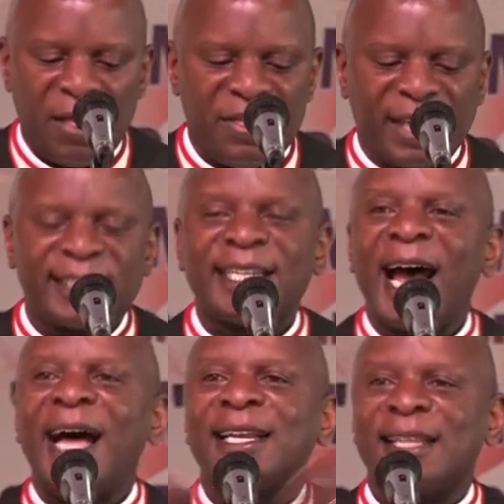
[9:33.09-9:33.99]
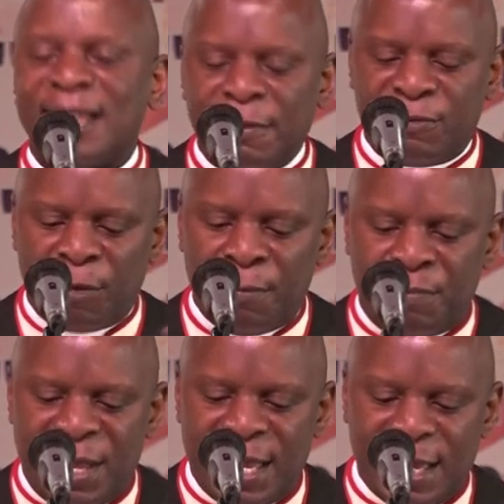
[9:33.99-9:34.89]
that turned them from
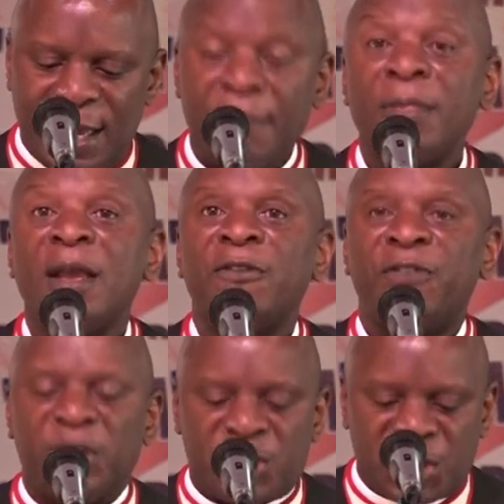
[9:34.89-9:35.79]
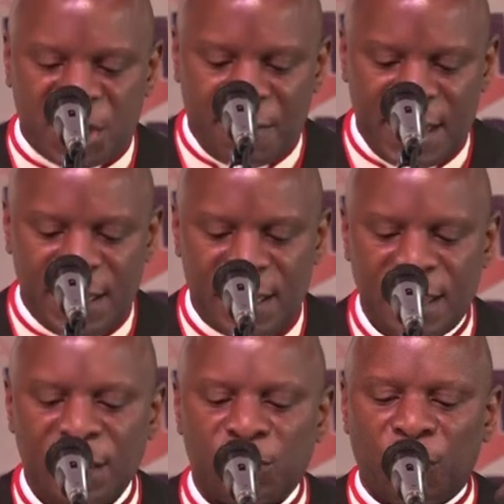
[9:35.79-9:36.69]
being fishermen
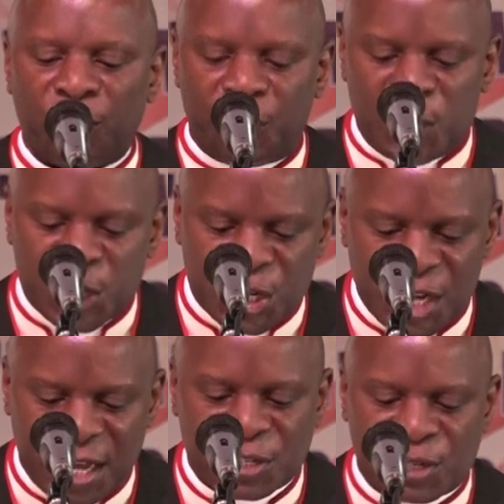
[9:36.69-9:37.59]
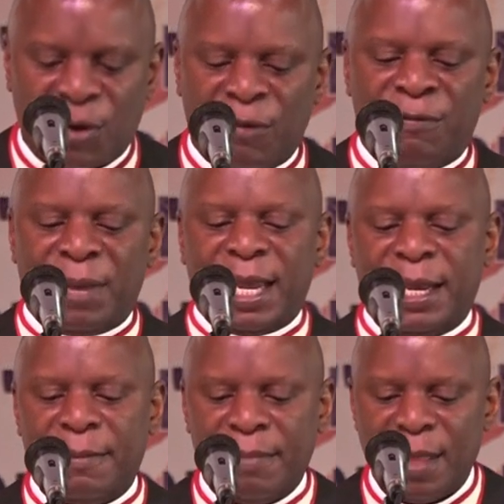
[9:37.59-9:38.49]
to fishers of
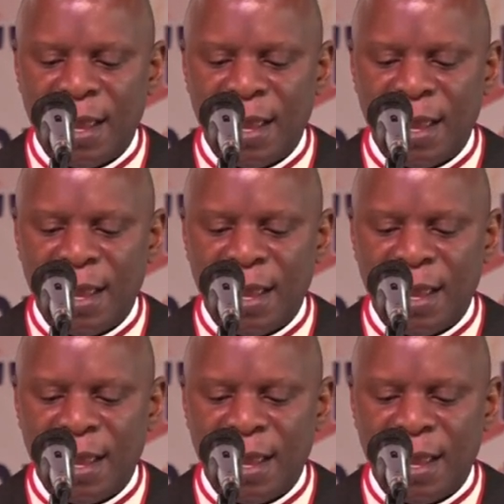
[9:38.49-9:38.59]
men,